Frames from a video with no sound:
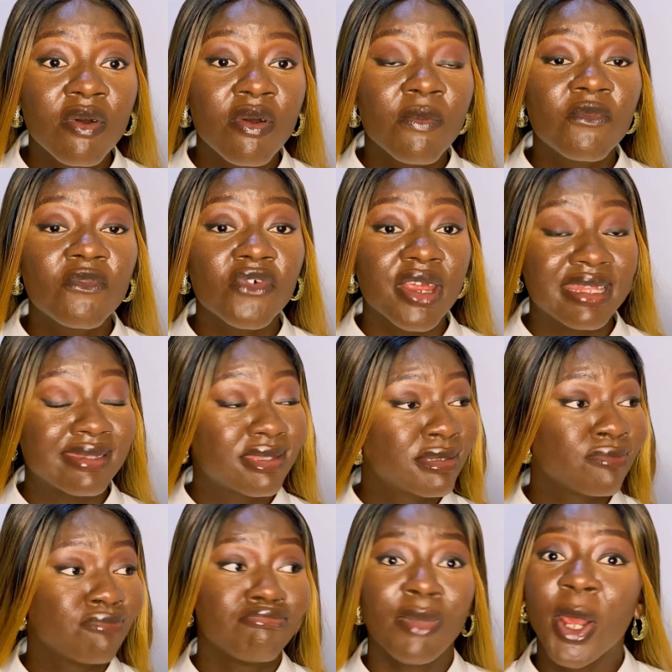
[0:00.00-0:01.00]
friends,
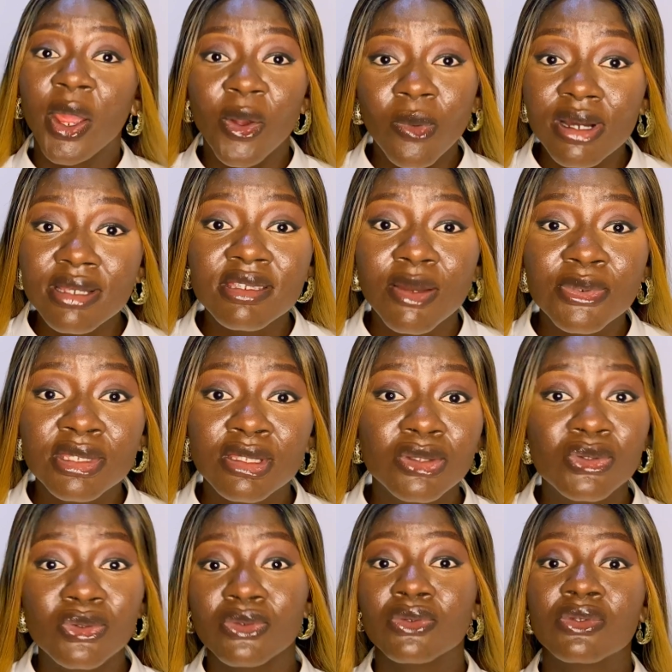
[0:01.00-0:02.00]
my WhatsApp
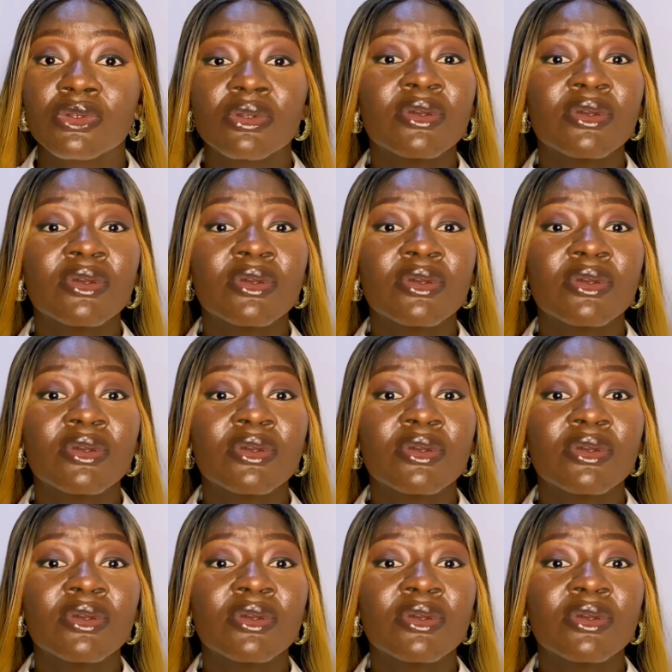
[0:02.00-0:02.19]
status,